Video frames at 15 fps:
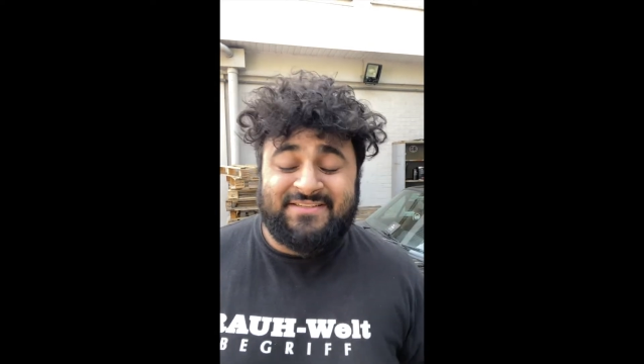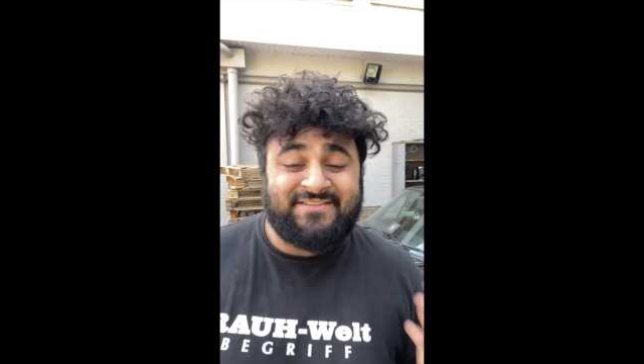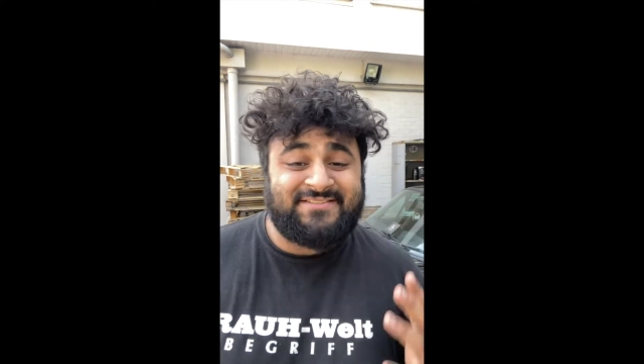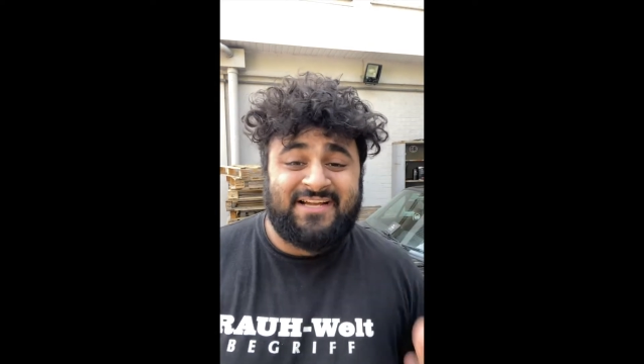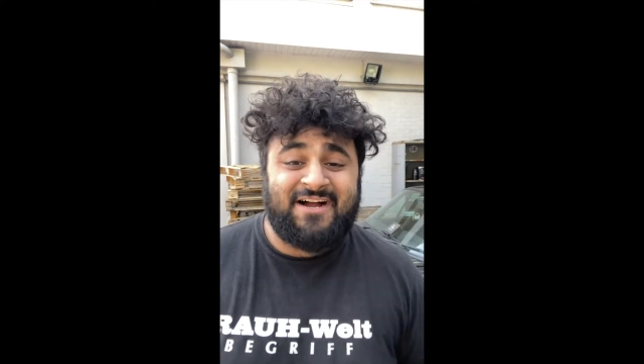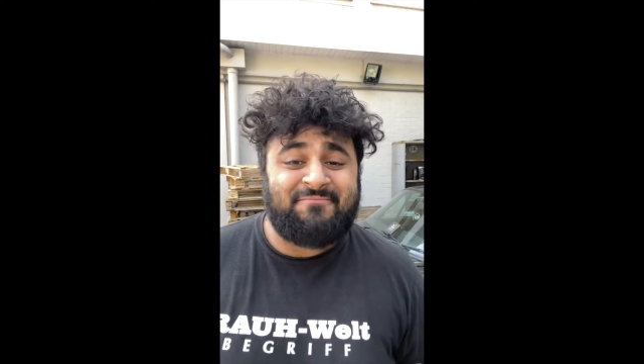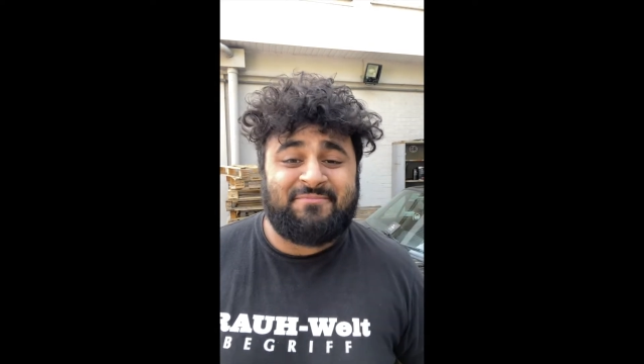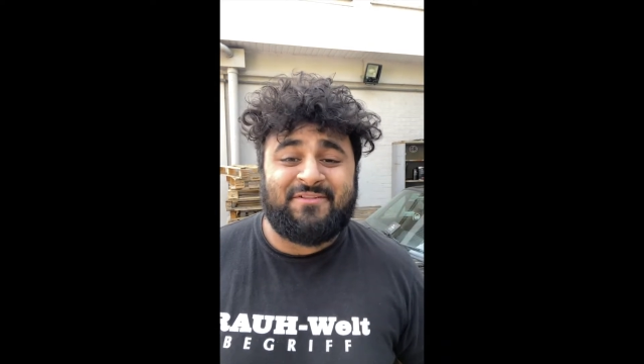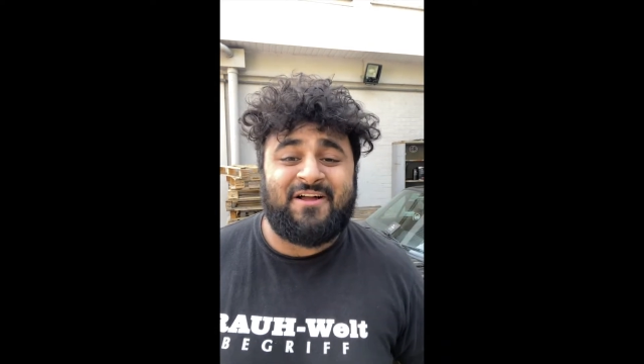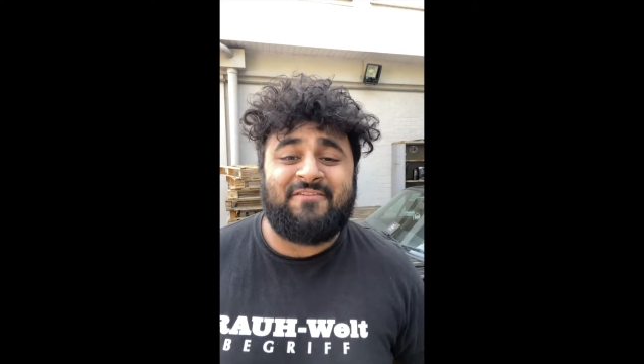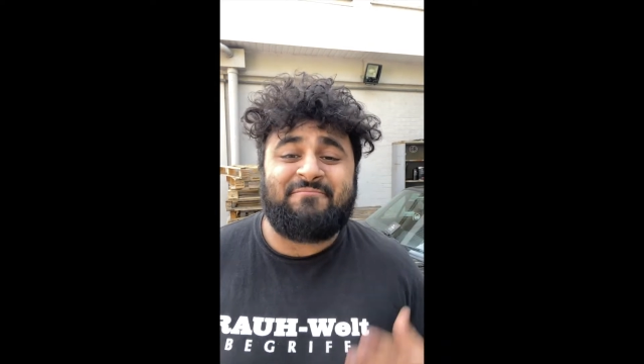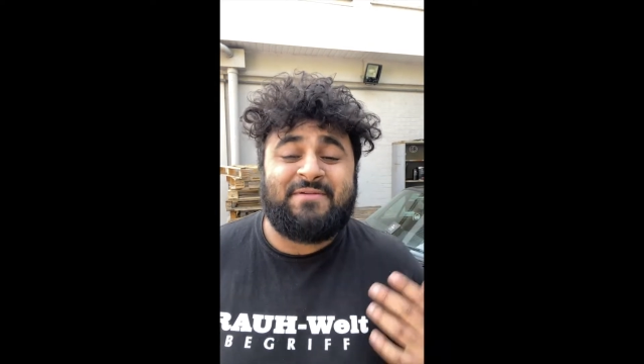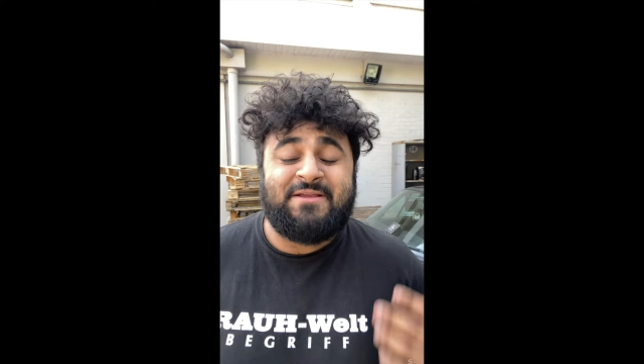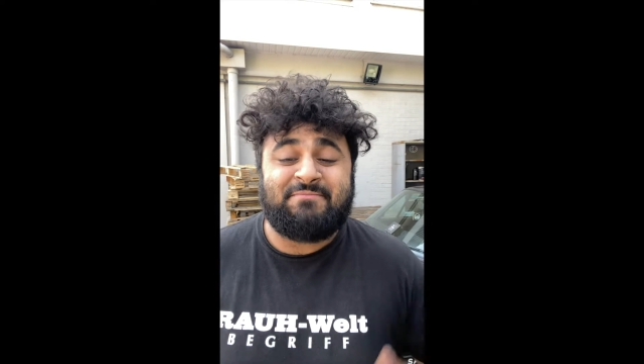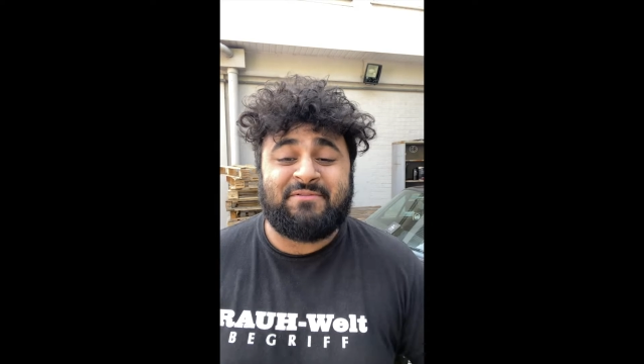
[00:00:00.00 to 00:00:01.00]
example
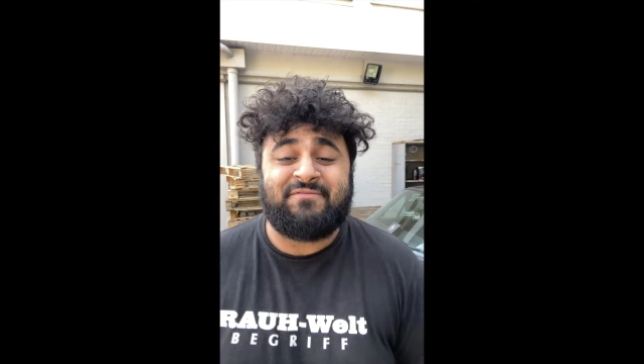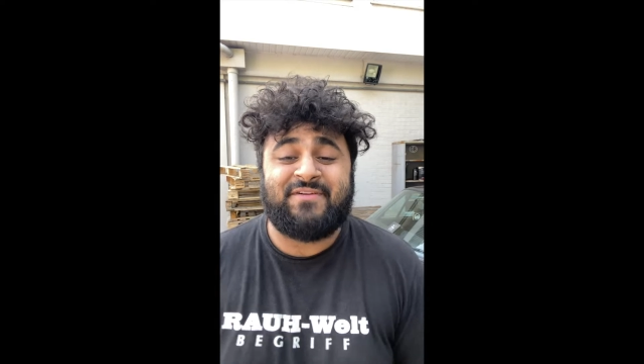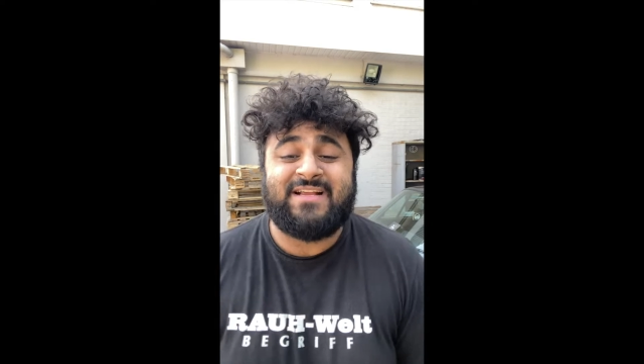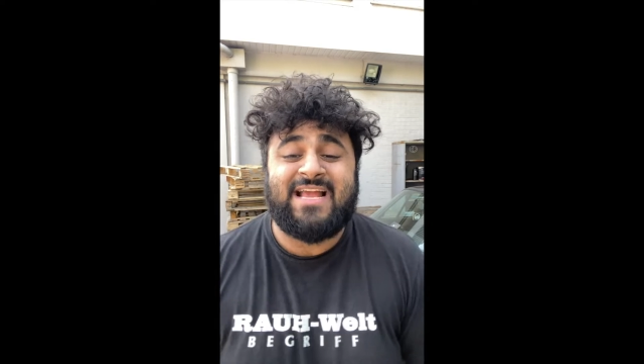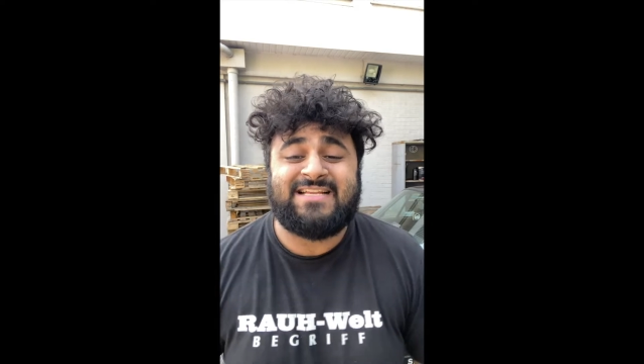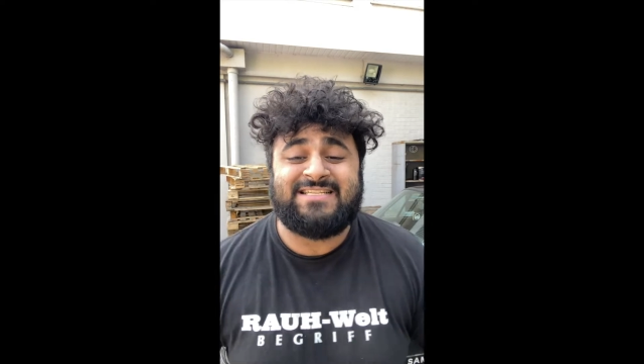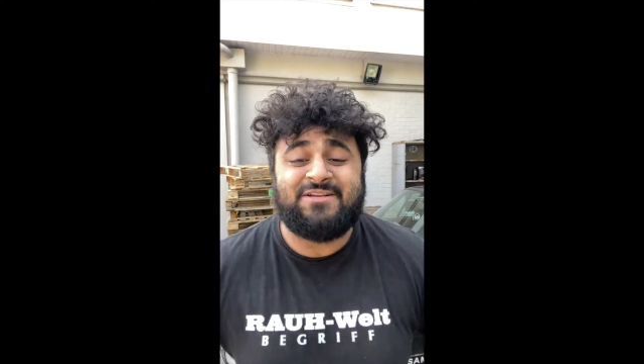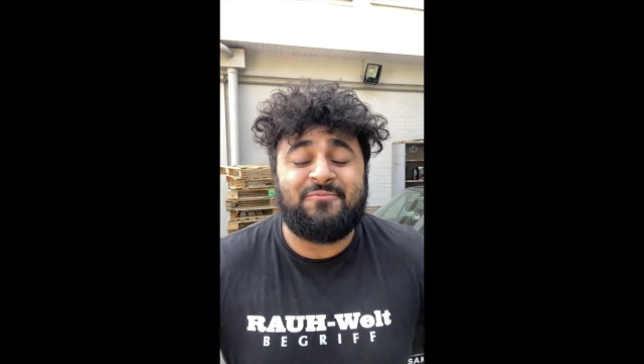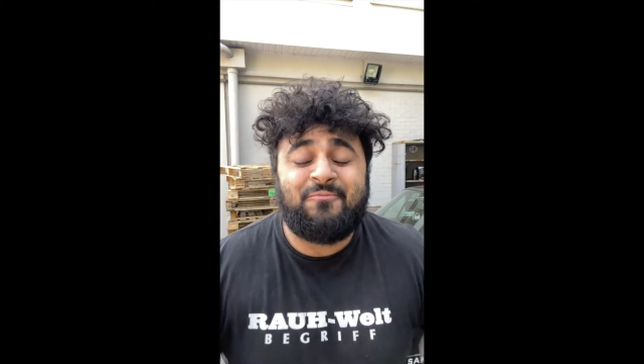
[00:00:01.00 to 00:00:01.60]
of people forgetting,